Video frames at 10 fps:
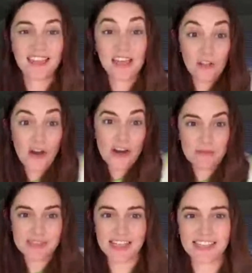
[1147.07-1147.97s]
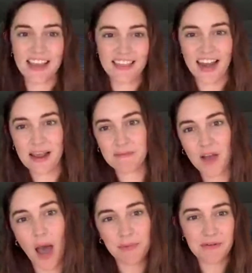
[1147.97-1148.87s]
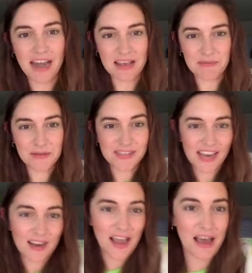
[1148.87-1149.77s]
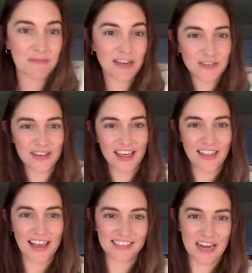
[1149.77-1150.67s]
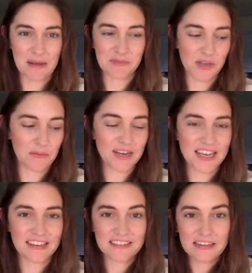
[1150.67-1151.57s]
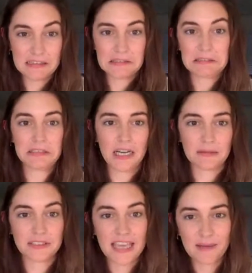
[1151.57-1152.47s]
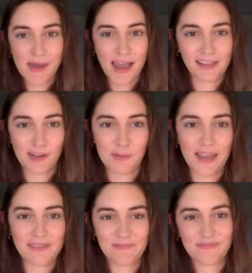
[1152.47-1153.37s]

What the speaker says: alarms that say that I'm copywriting music by doing that last time. So I'm going to try to scale back a little bit.